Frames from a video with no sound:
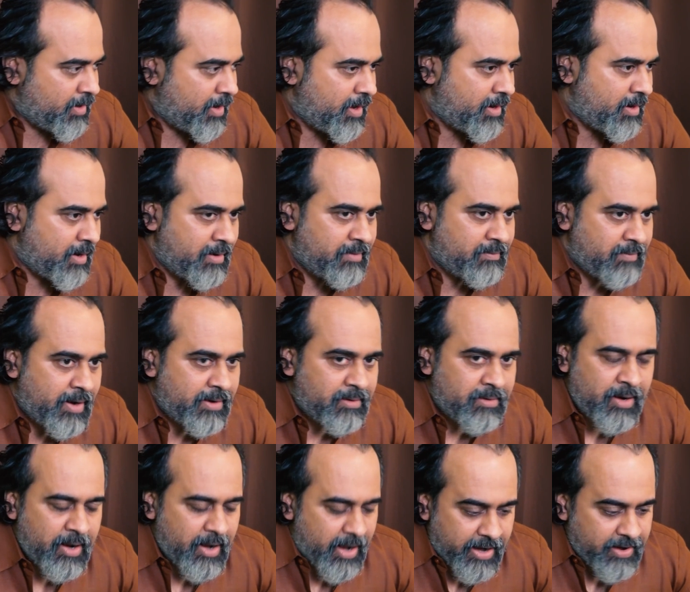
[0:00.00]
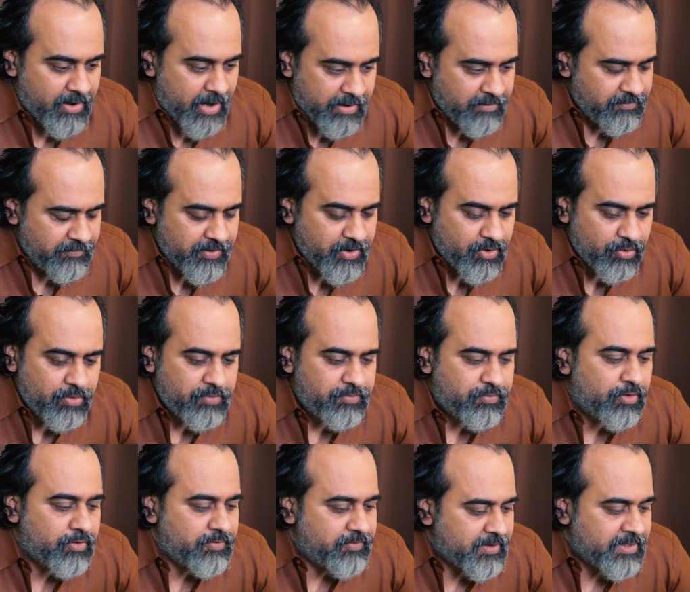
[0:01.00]
And if we don't
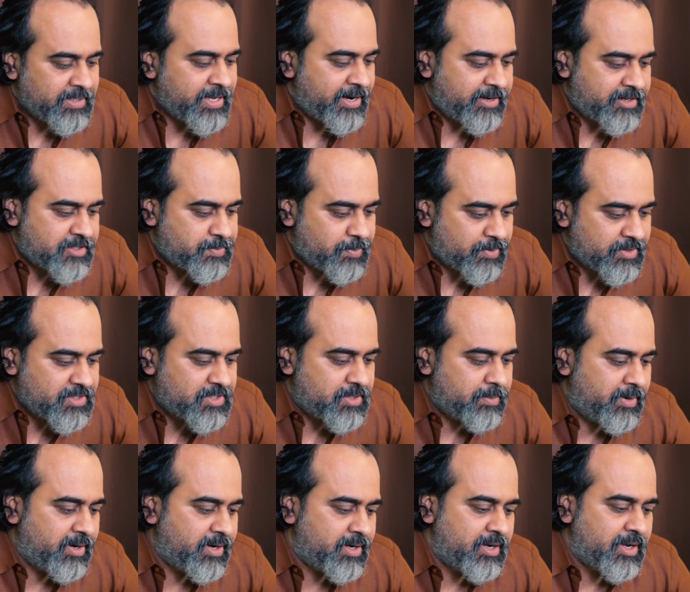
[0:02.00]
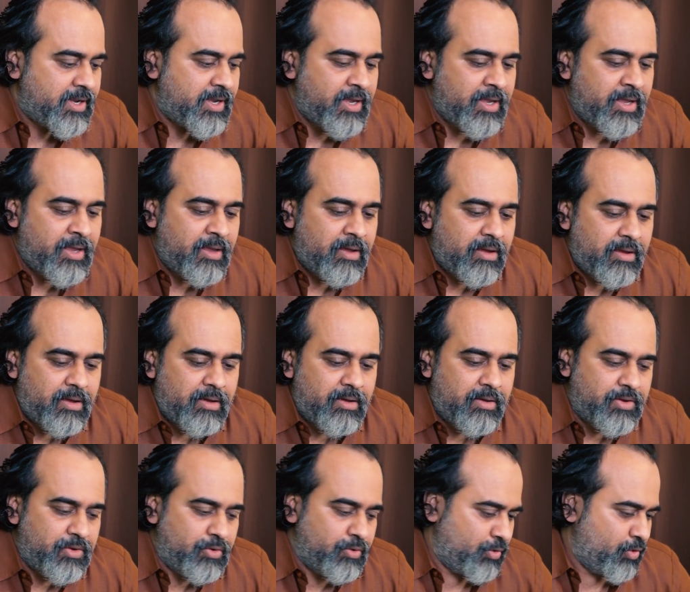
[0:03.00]
fulfill that responsibility,
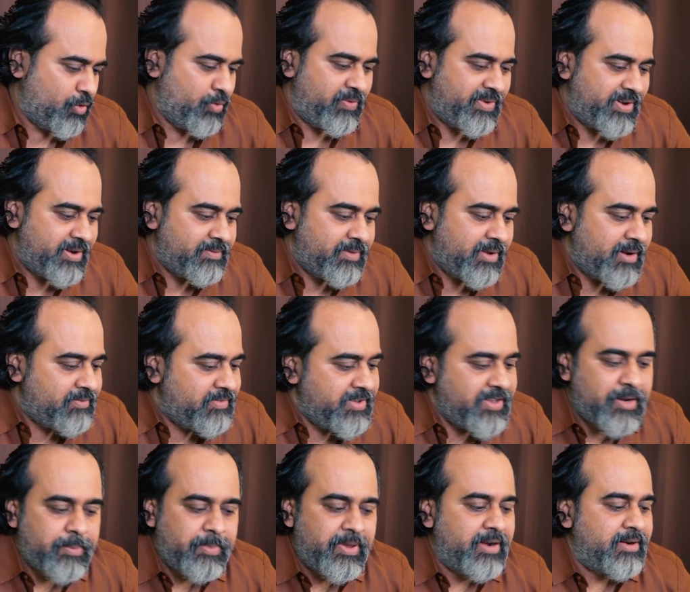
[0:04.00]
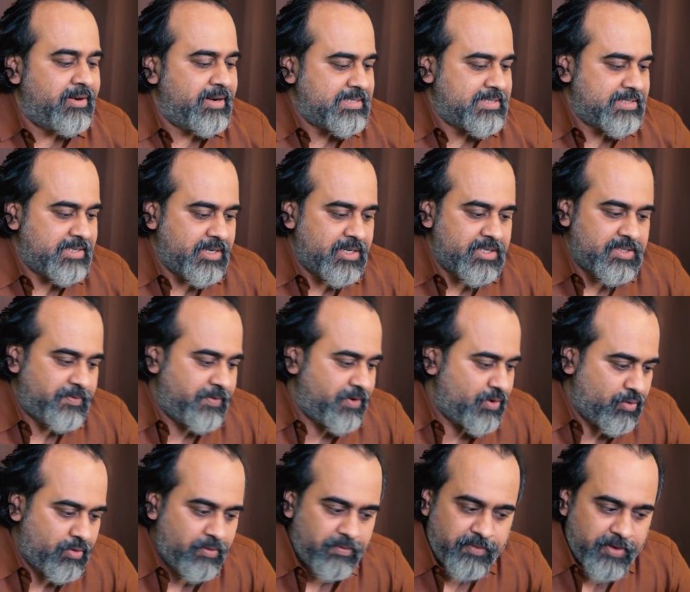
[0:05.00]
you know very well, we remain restless, we
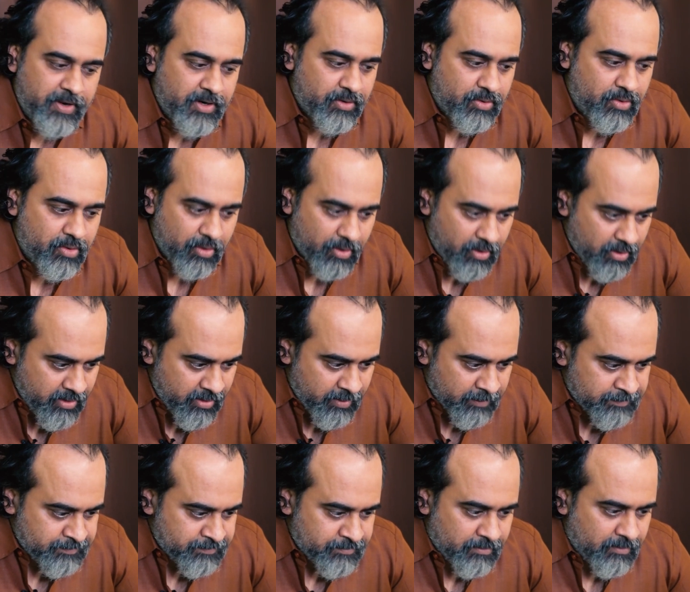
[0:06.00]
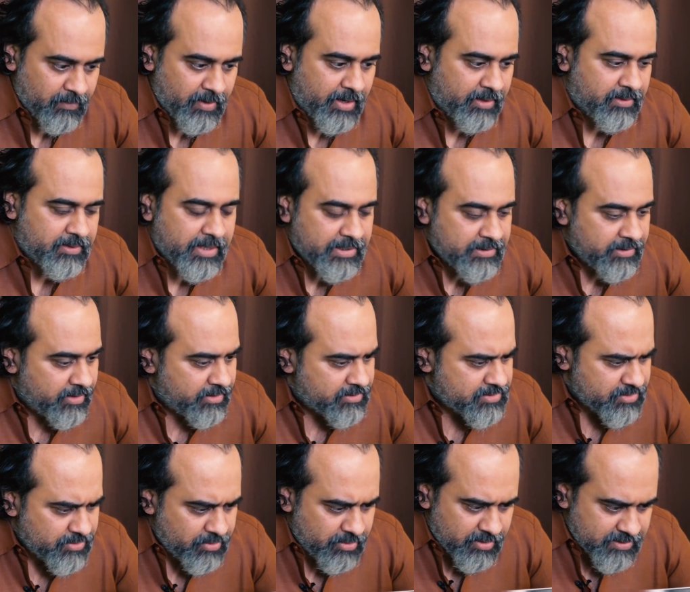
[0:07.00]
don't feel good, and then there
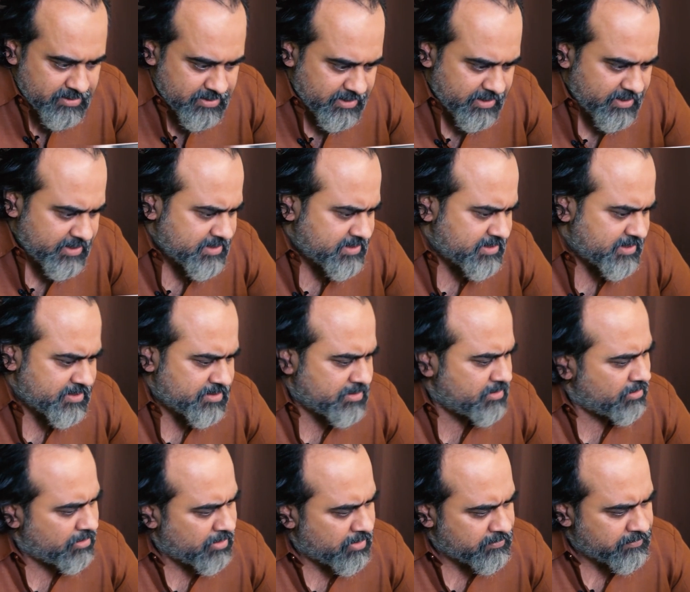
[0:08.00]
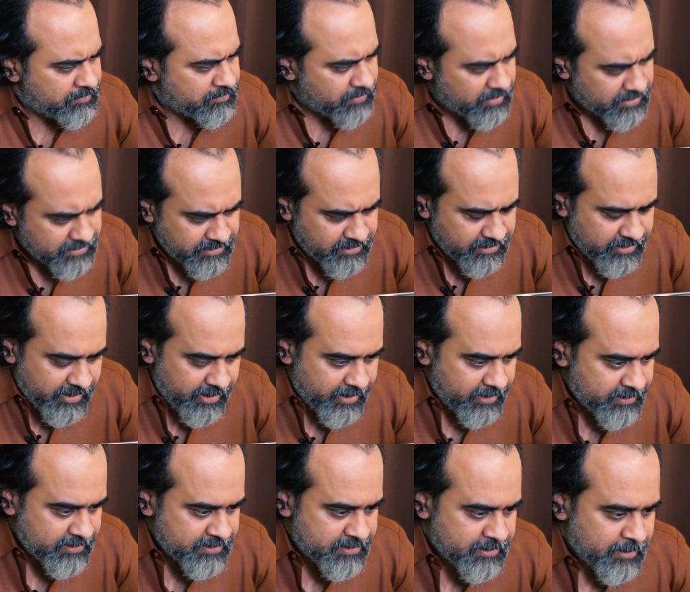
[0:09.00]
is neurosis and a lot of other
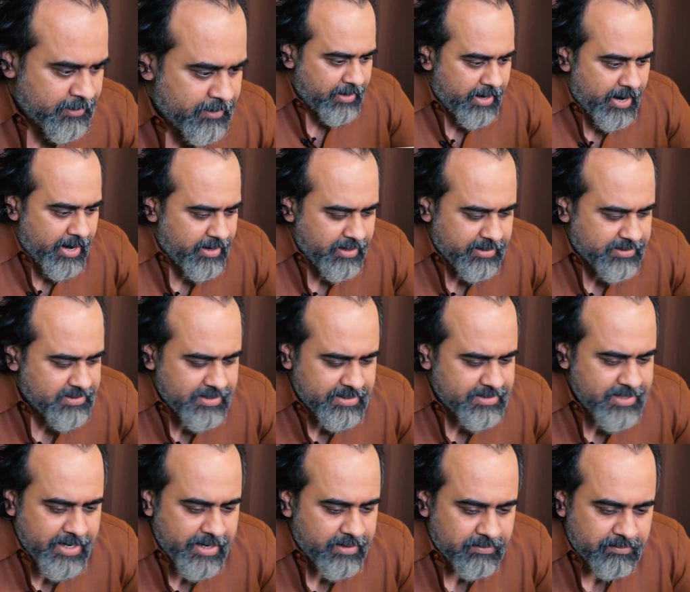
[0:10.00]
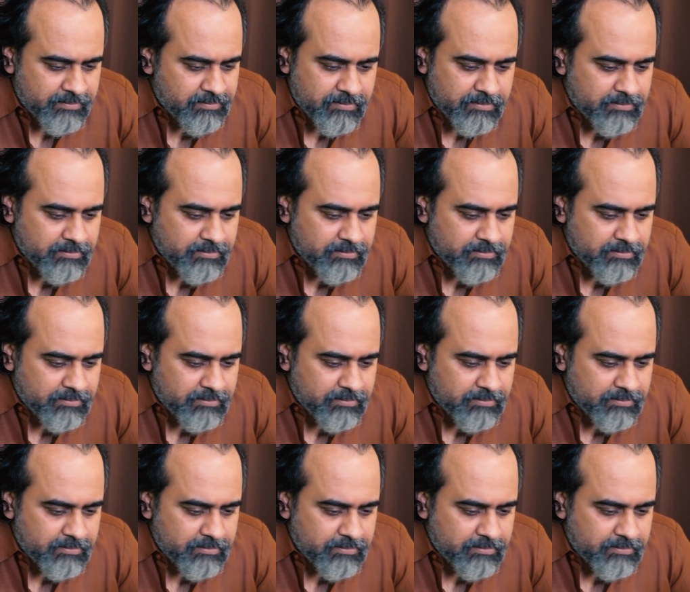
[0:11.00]
things, and it's just that